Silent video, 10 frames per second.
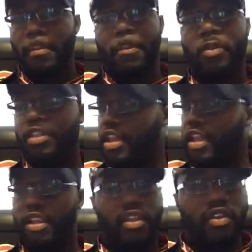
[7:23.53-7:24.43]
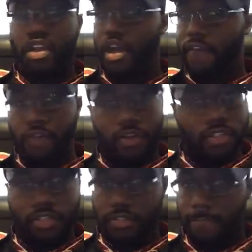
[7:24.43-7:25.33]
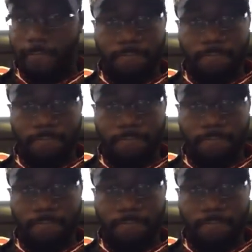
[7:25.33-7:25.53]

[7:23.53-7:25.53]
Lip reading: more than any other conference.